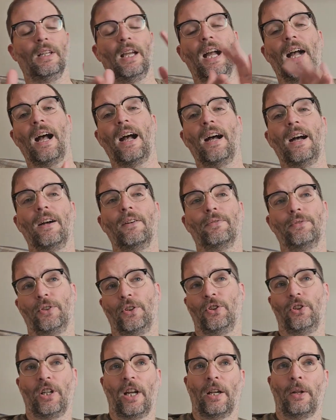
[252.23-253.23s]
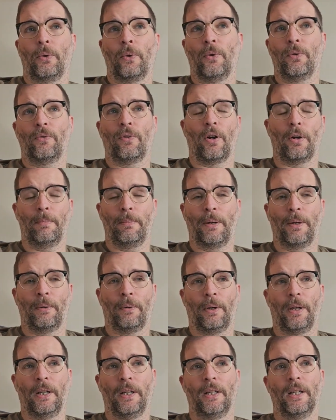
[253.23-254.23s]
after Shadow of
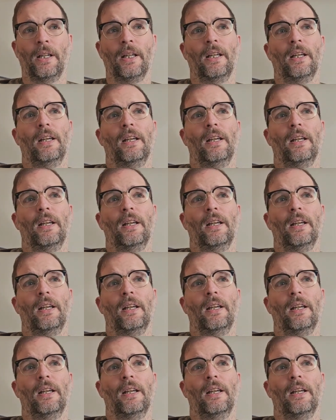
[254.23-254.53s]
Hyperion,